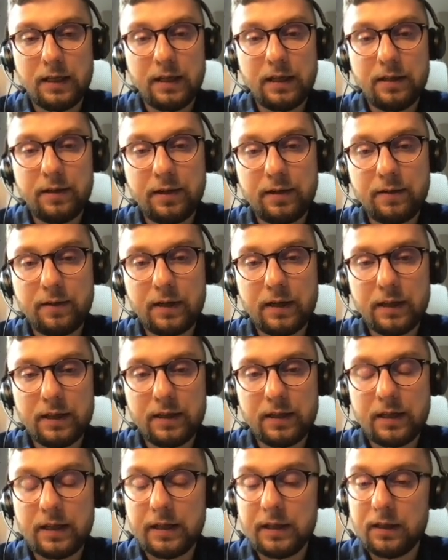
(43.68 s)

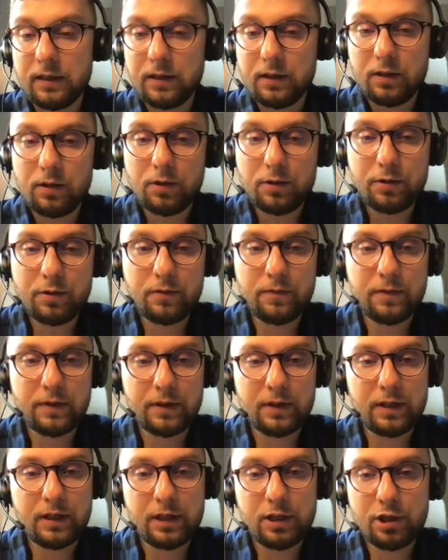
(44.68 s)
required a lot of
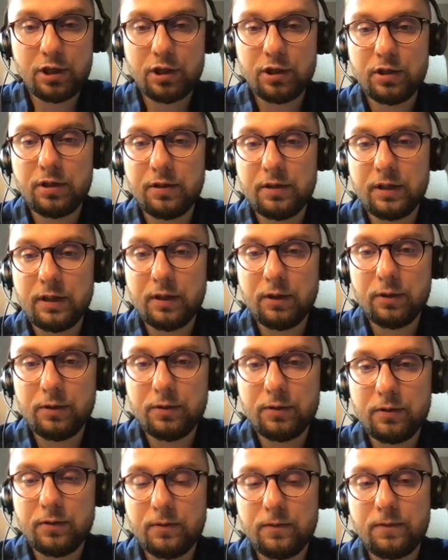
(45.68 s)
attention, a
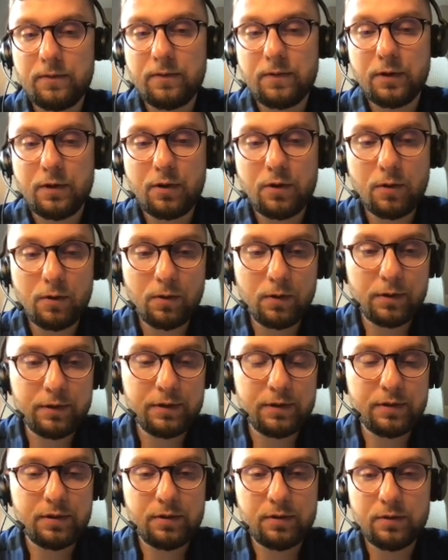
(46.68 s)
lot of code
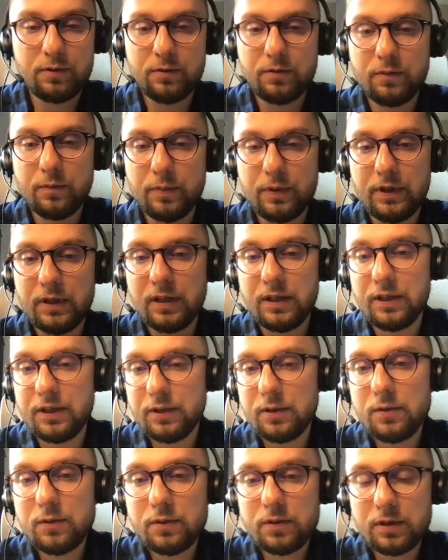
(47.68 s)
to be
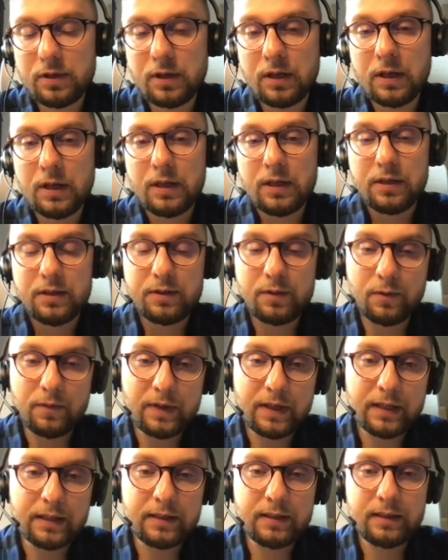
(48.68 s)
used, so
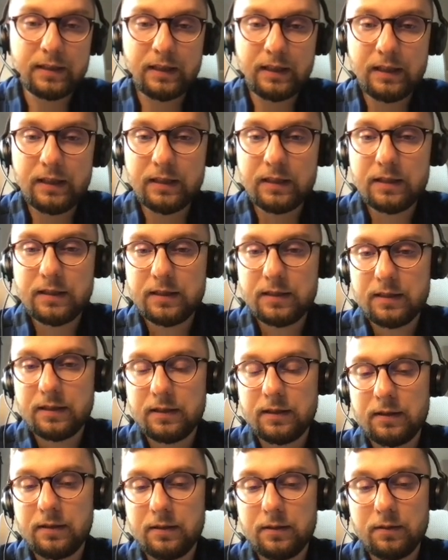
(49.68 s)
that it
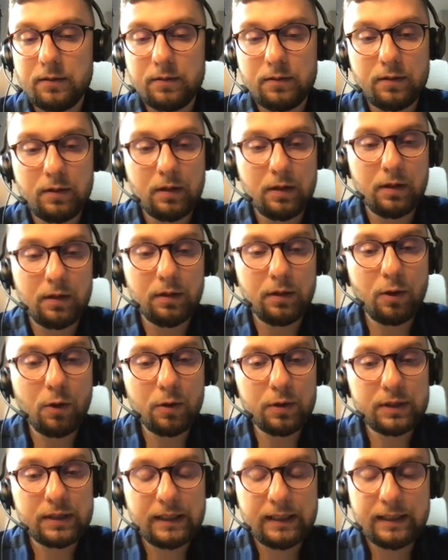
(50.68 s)

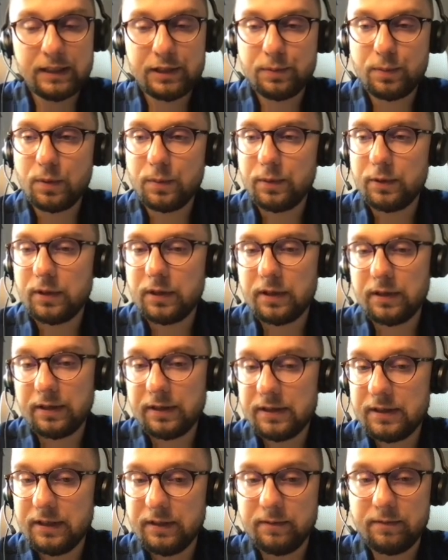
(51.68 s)
lost its
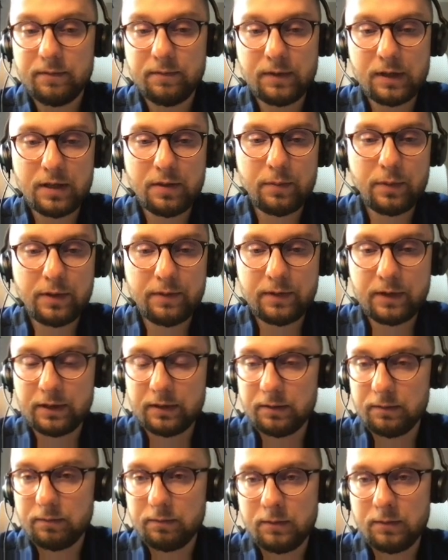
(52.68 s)
popularity one by one.